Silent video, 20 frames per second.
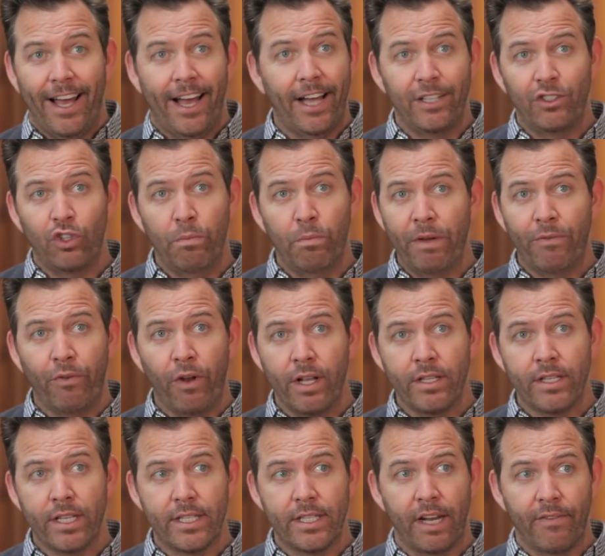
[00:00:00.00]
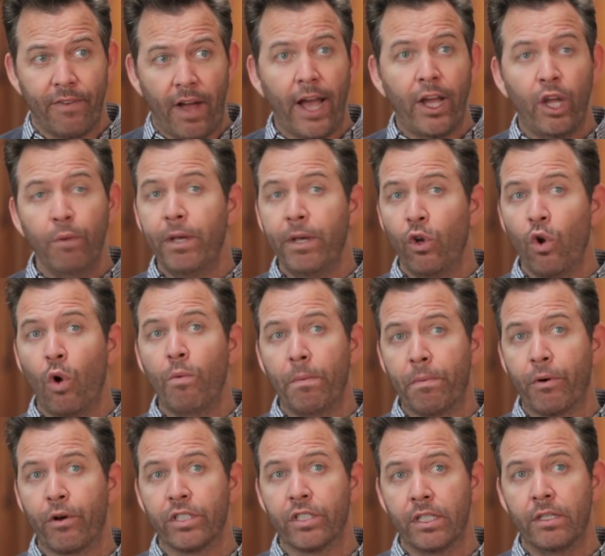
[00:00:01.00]
I told my friends, I said, if I could be a normal
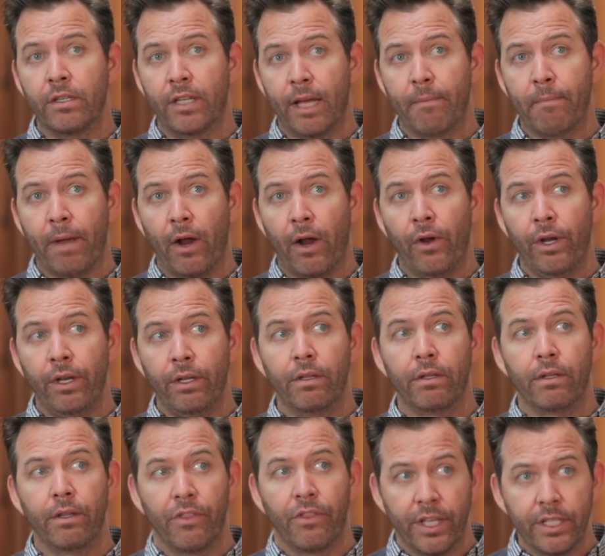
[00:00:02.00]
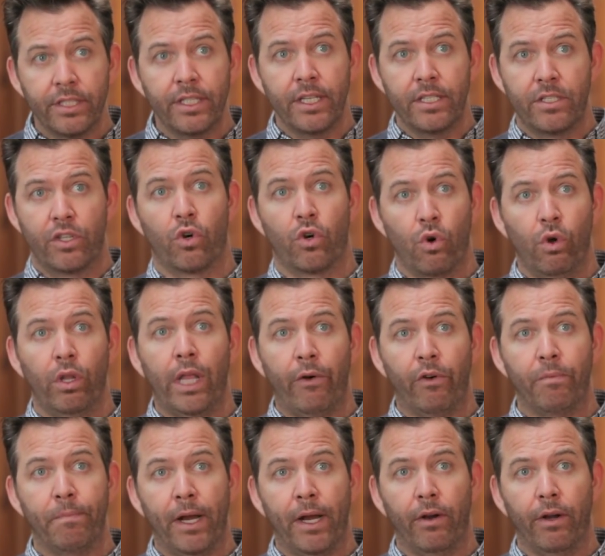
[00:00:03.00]
person and get married, this is the girl I
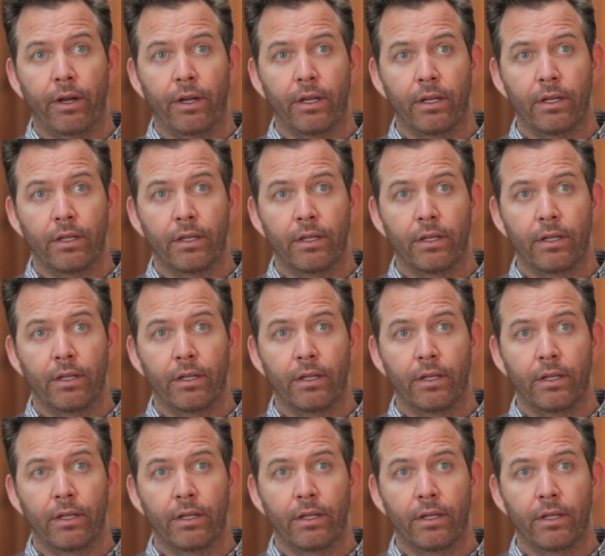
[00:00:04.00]
would marry.